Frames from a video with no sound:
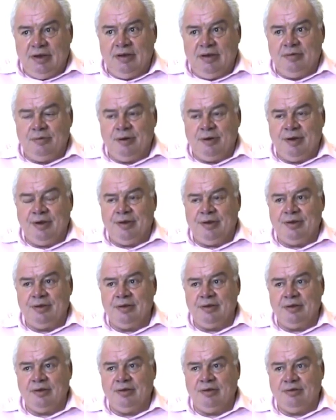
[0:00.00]
with
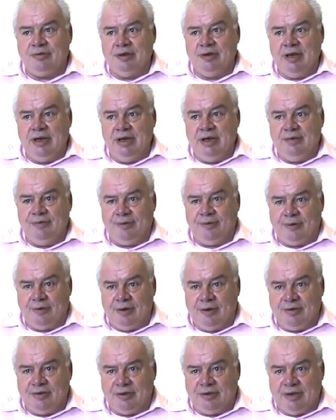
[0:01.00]
green
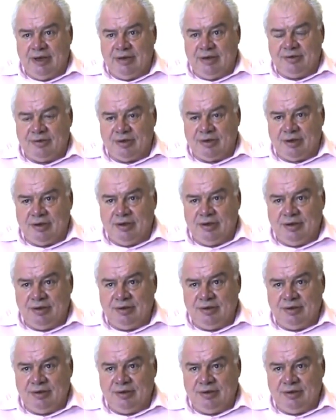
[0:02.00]
foliage on the outside,